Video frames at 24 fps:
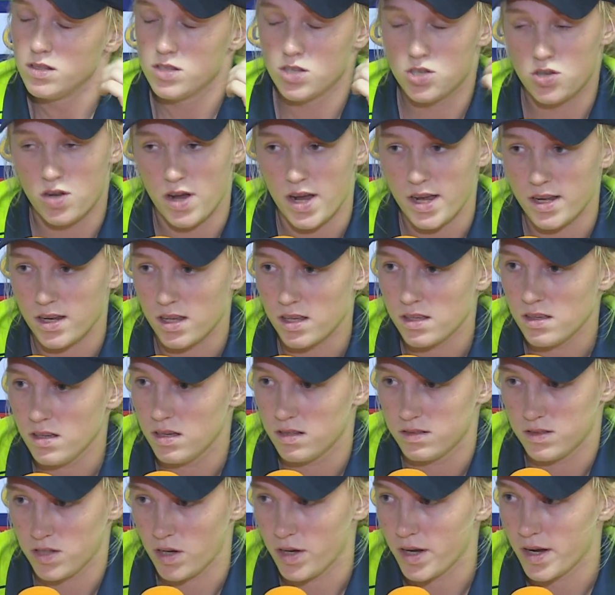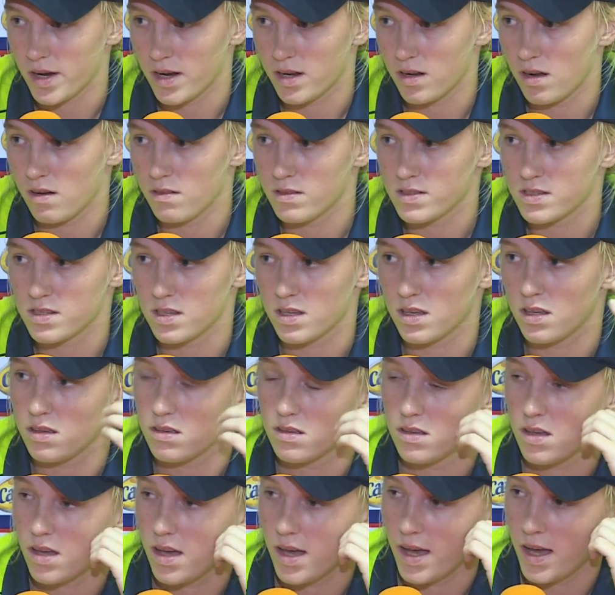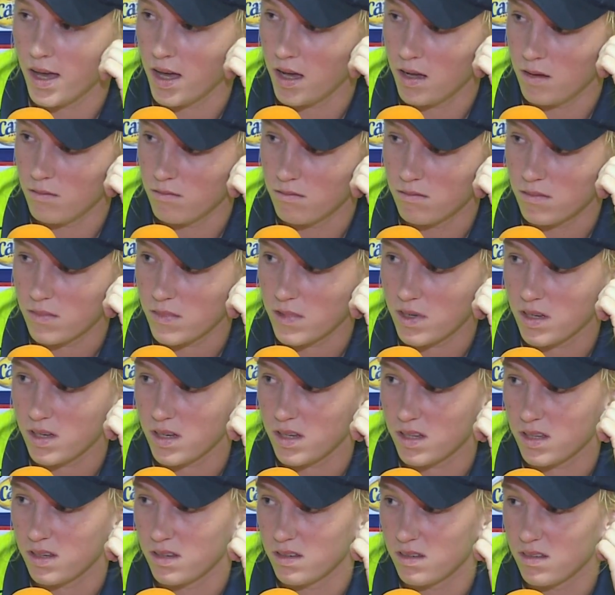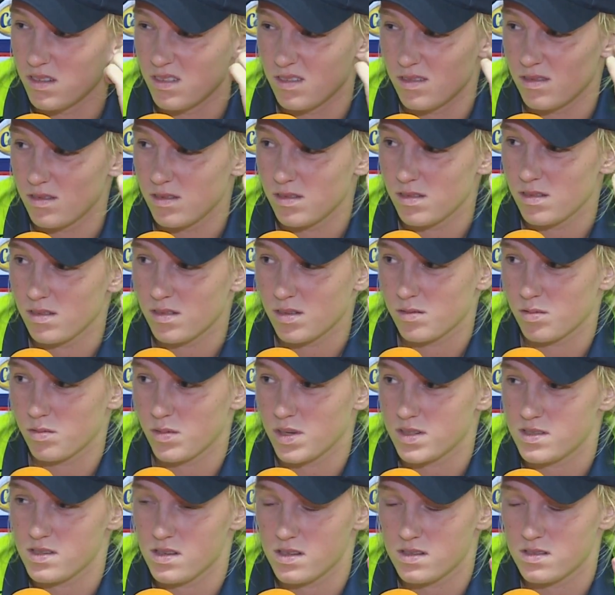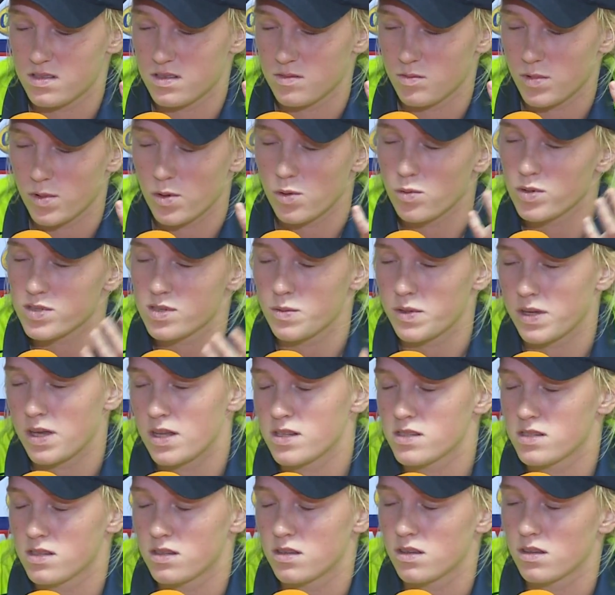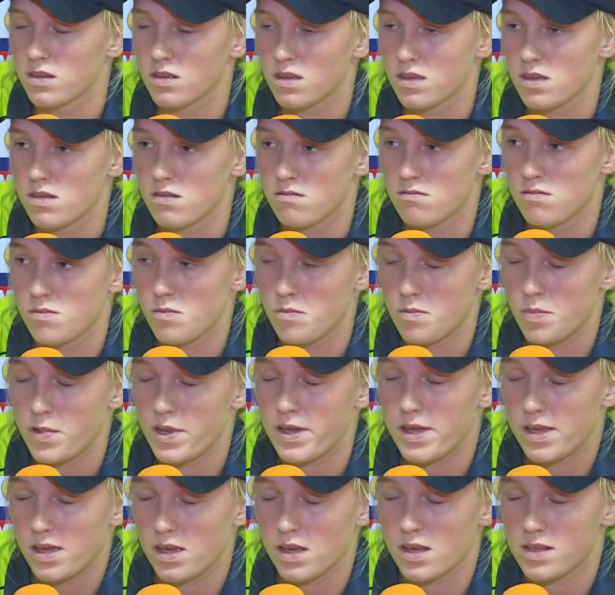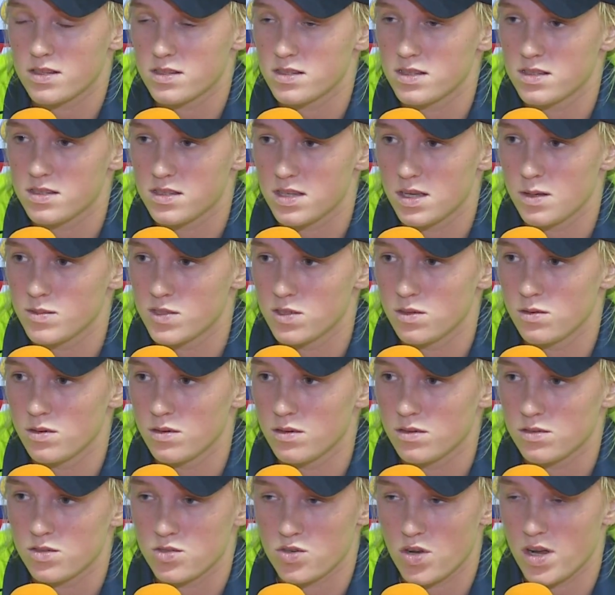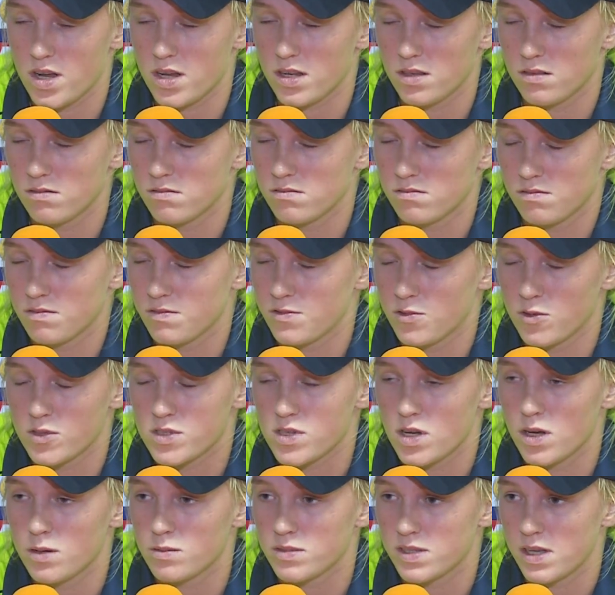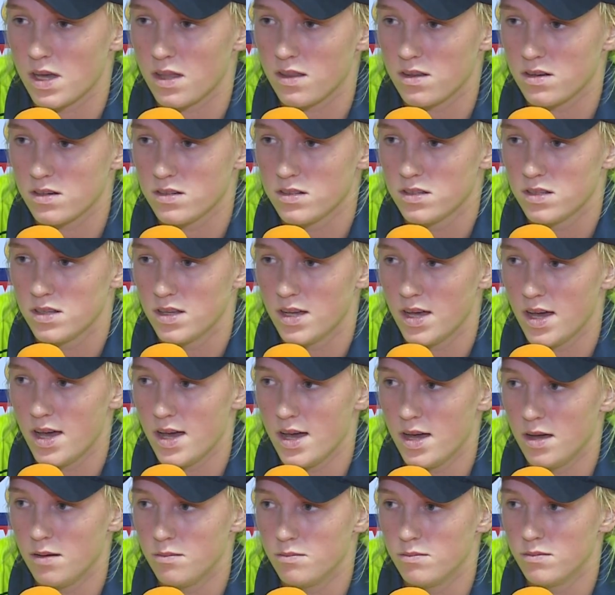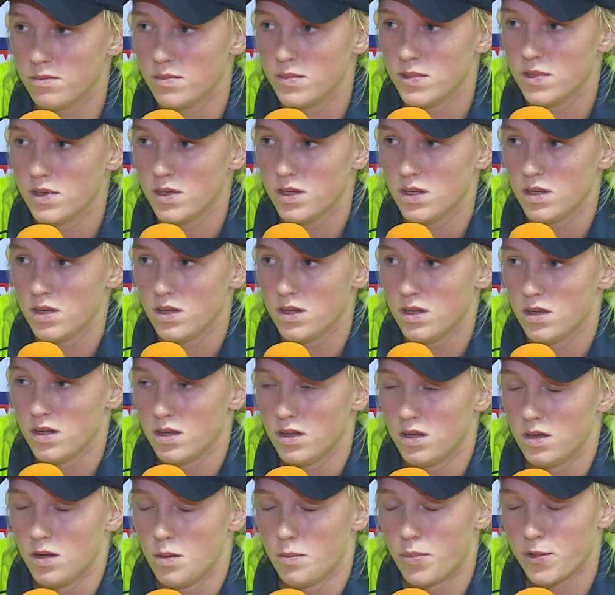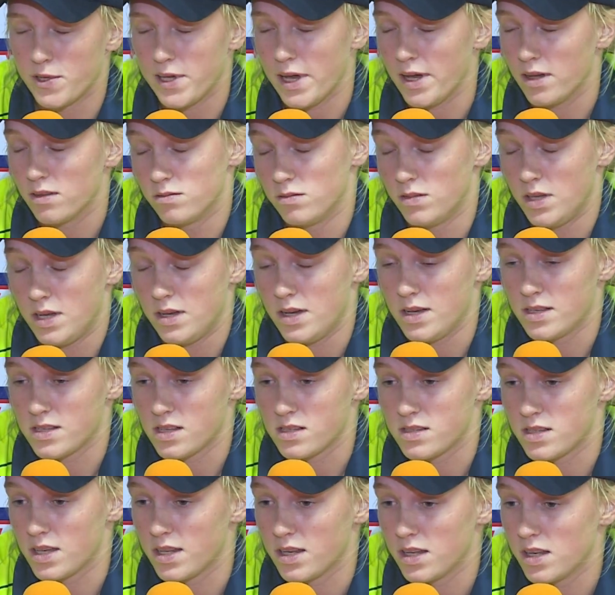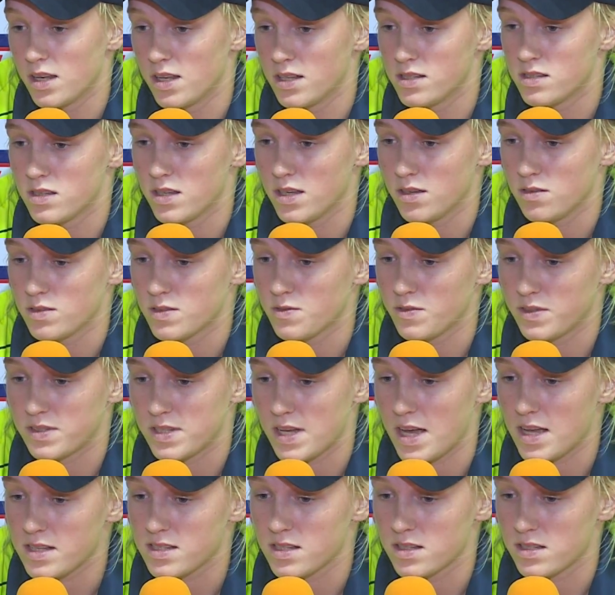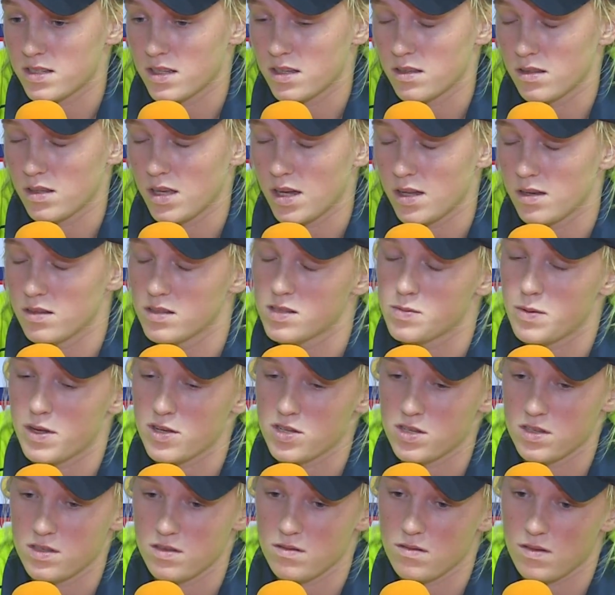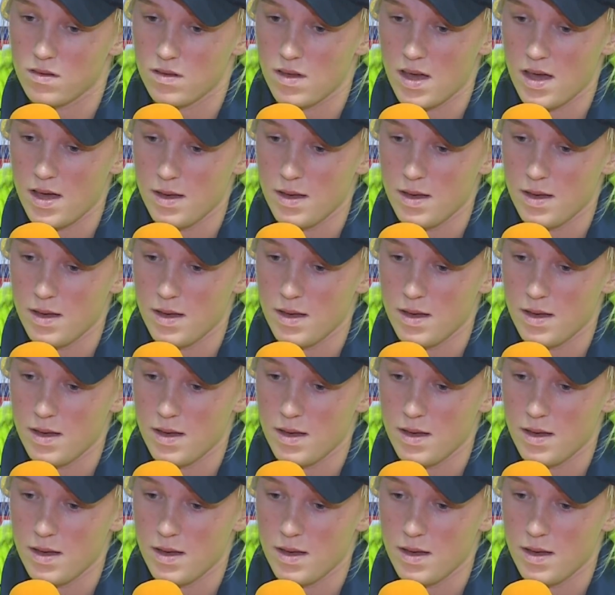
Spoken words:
to training, tired, obviously, and look, it's we're always up against it, playing against these teams who train full time together. But yeah, as I said, it was fantastic to get, especially